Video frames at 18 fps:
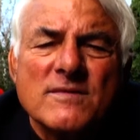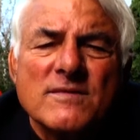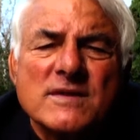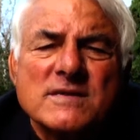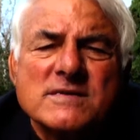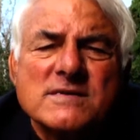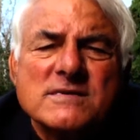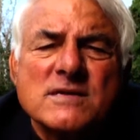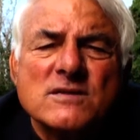
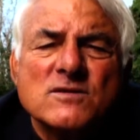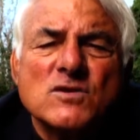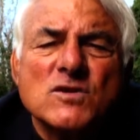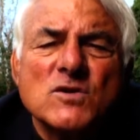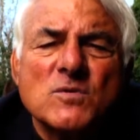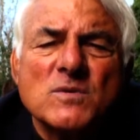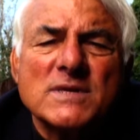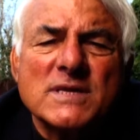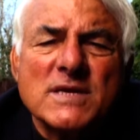This is a
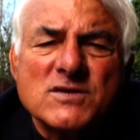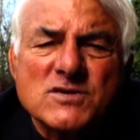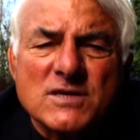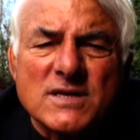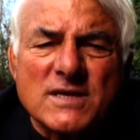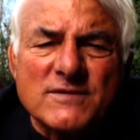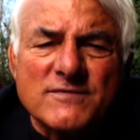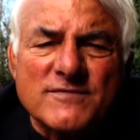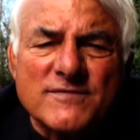new
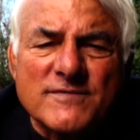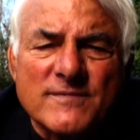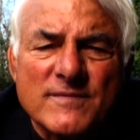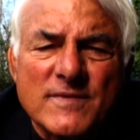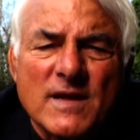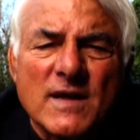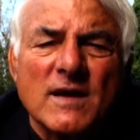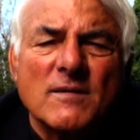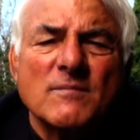initiative
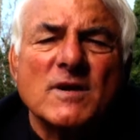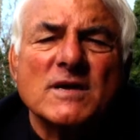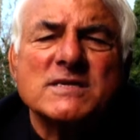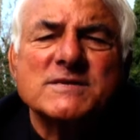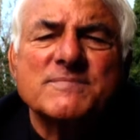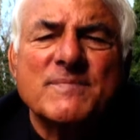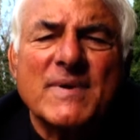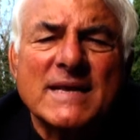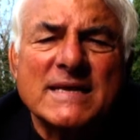
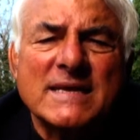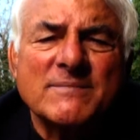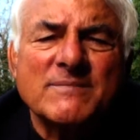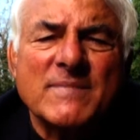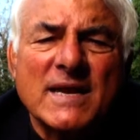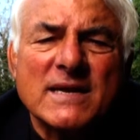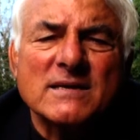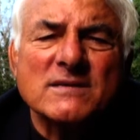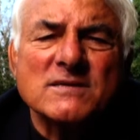amongst many
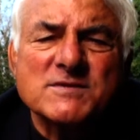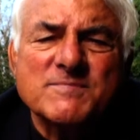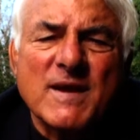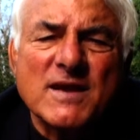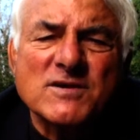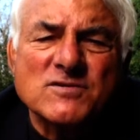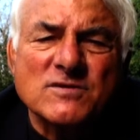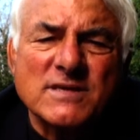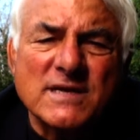medical
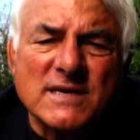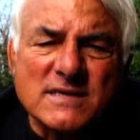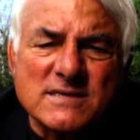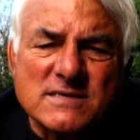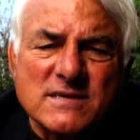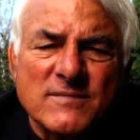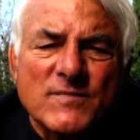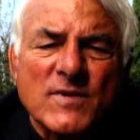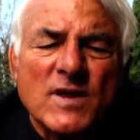specialties